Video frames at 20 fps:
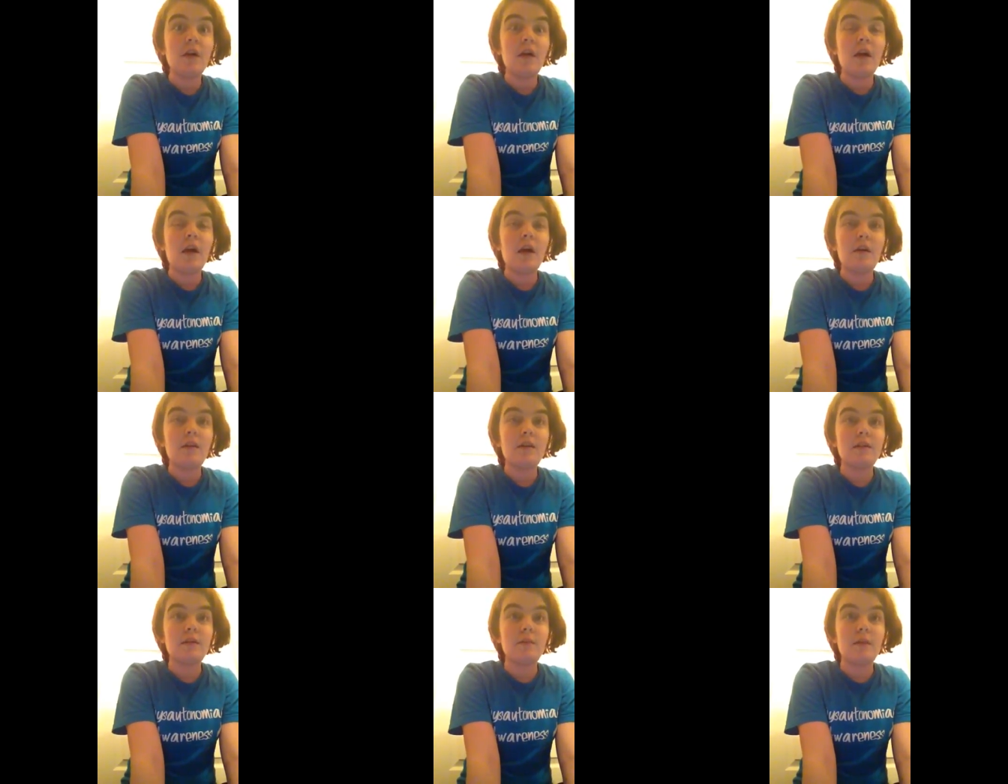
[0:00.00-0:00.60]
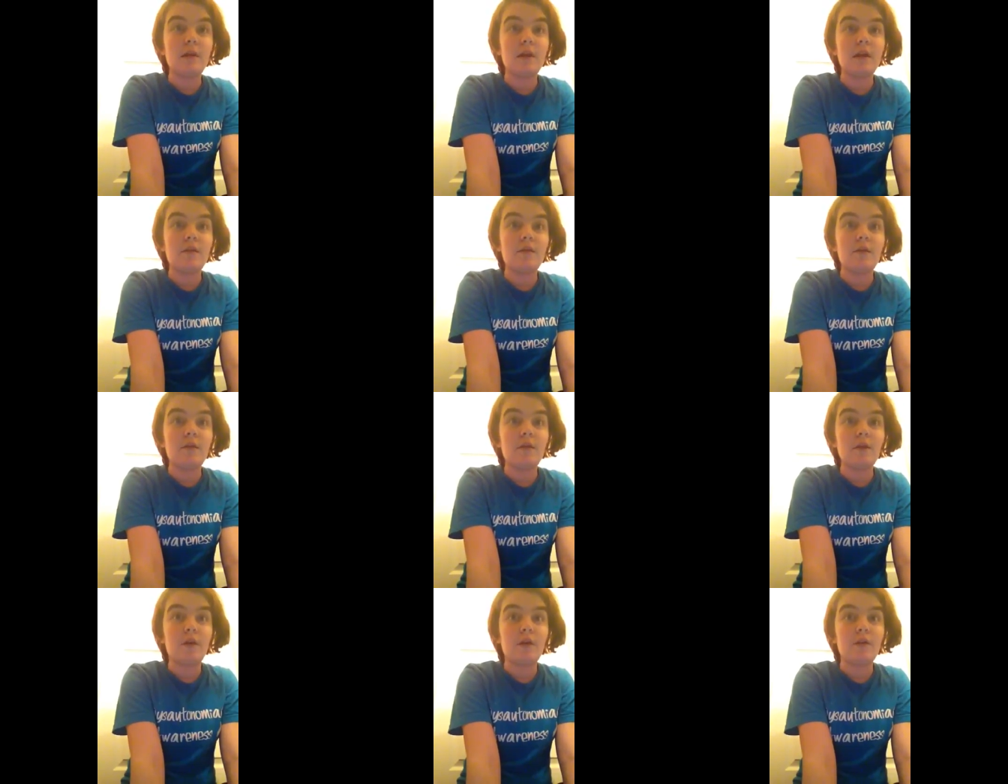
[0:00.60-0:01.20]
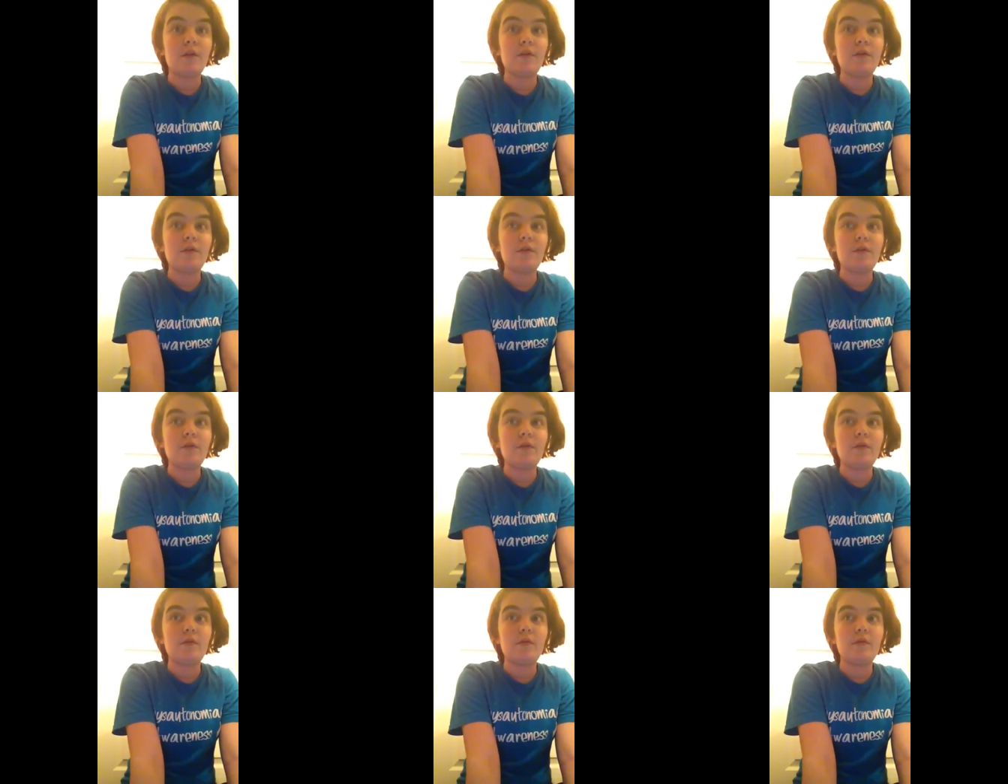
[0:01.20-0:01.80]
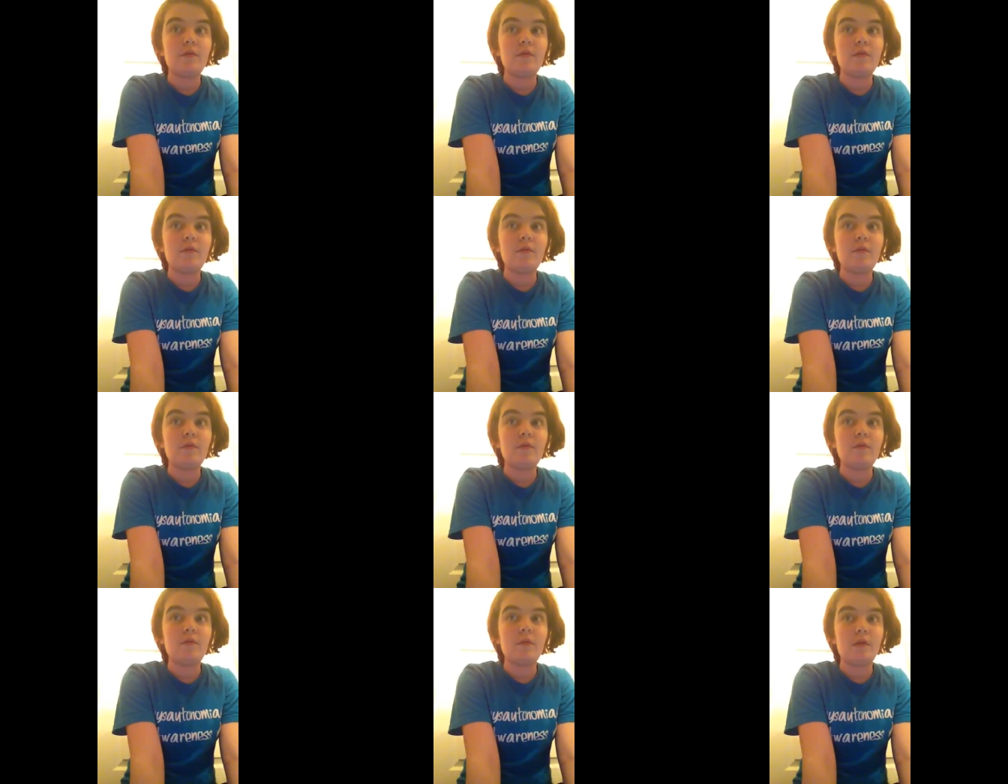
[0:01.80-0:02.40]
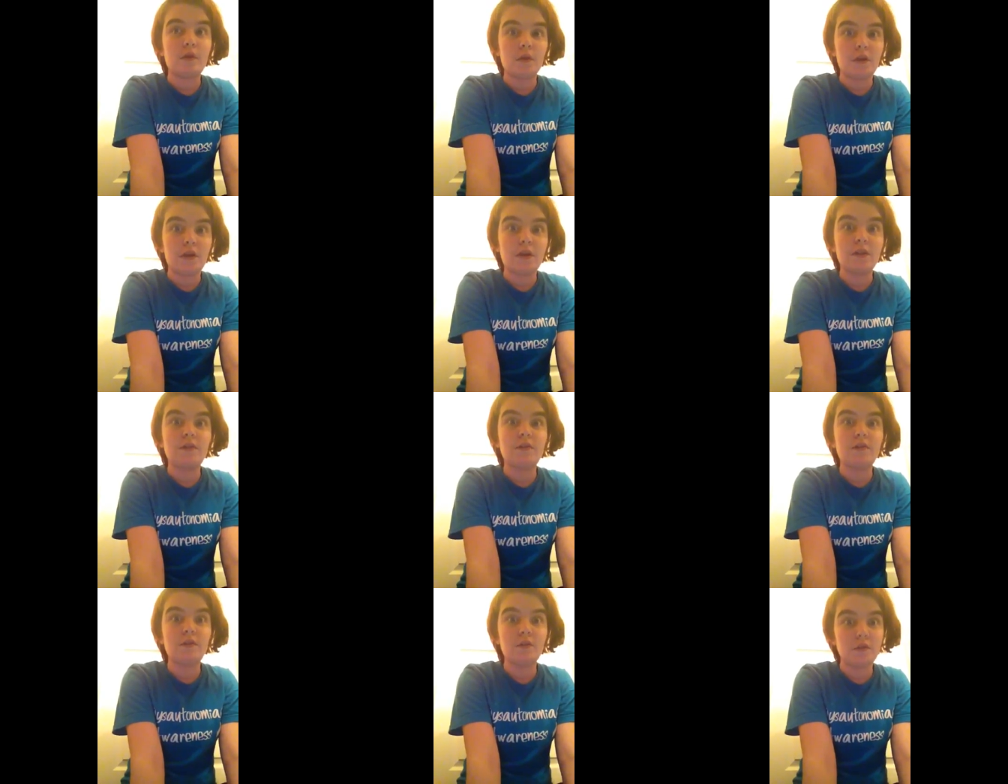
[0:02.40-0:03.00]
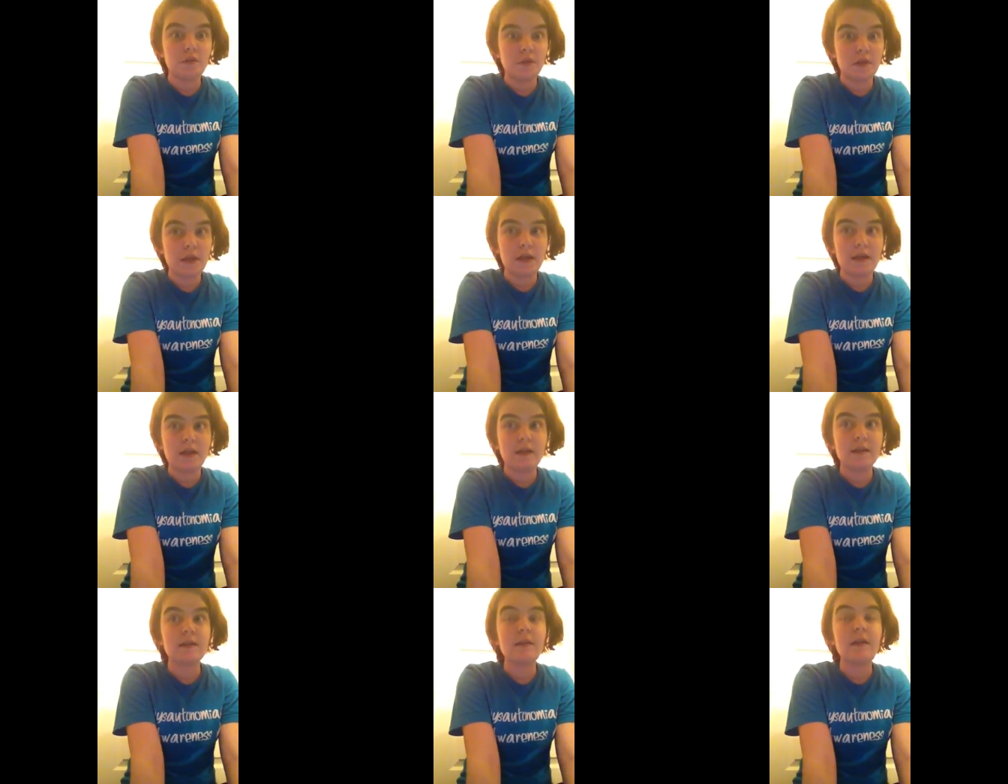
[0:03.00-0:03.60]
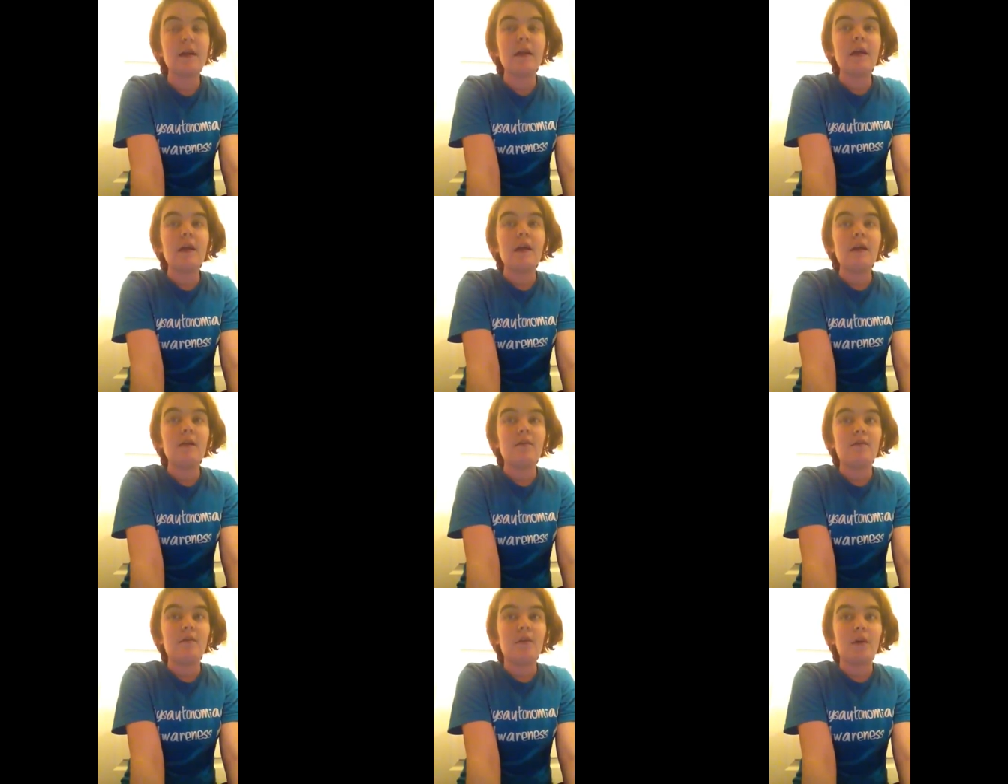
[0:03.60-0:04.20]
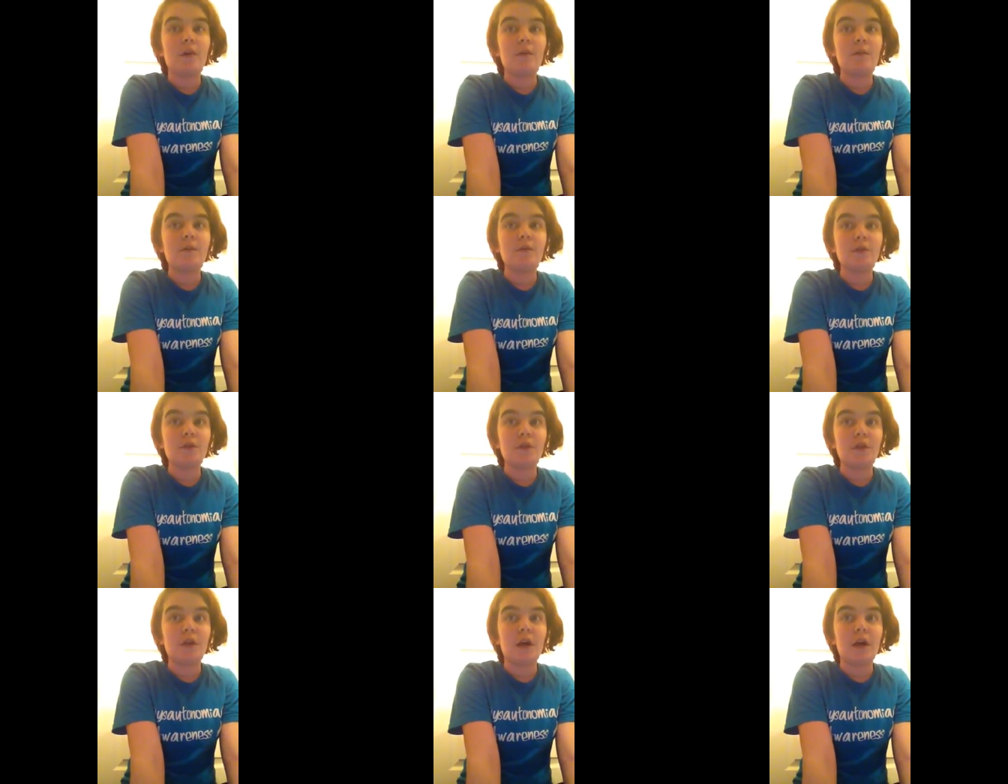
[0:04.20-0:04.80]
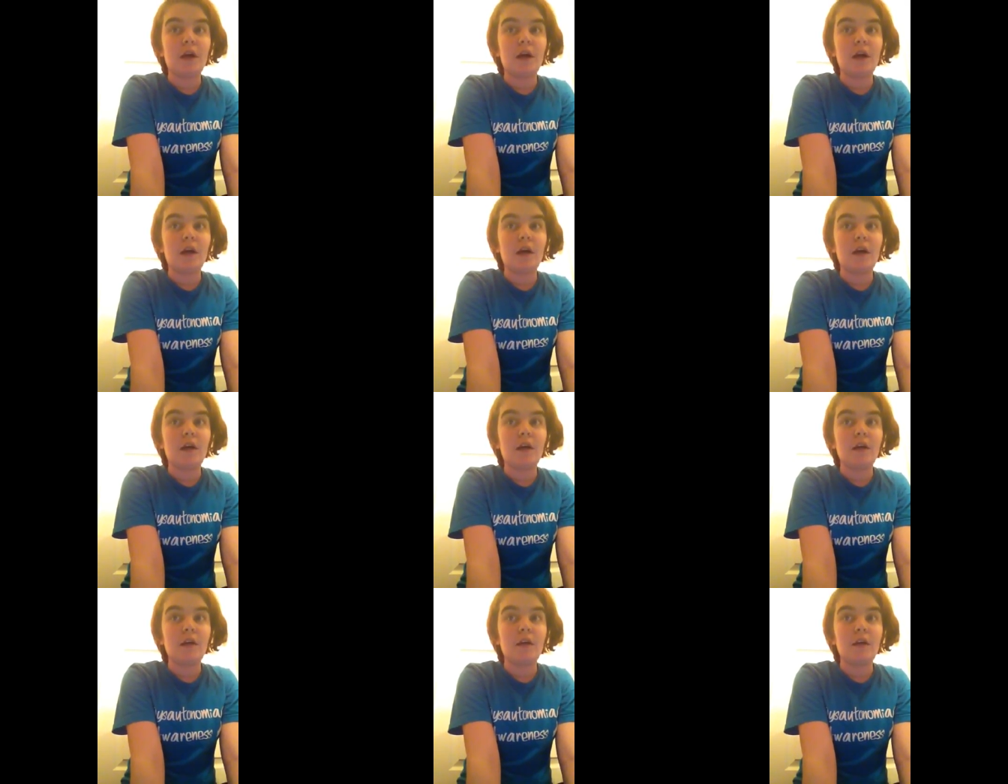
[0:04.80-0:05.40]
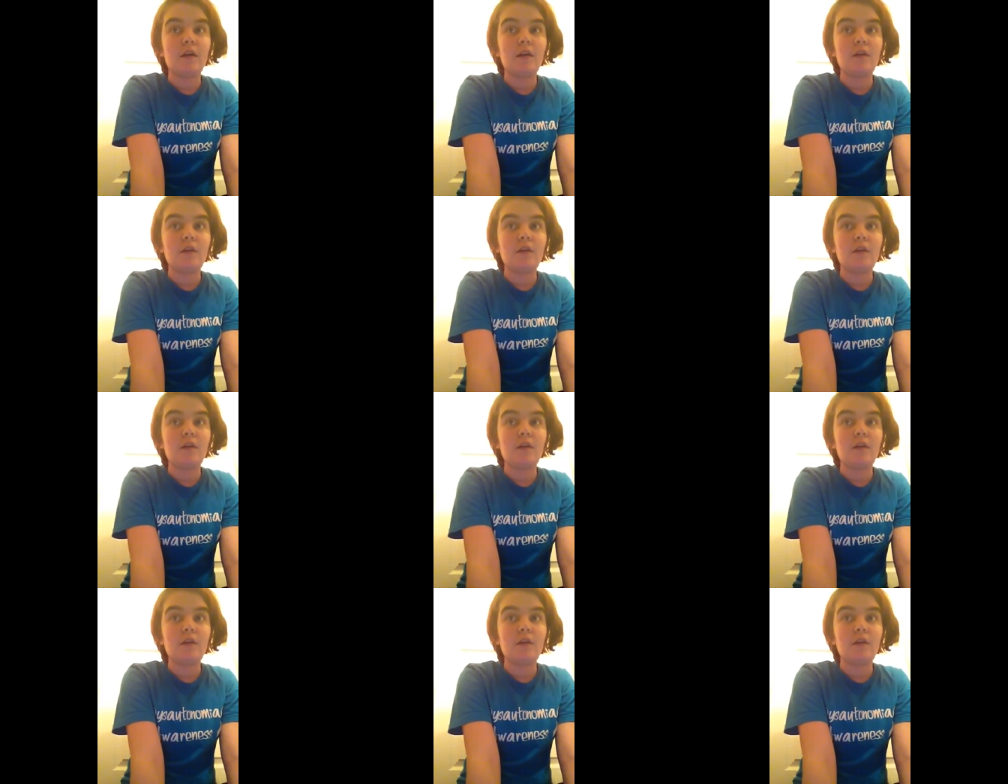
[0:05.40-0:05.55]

I was admitted for 32 days from July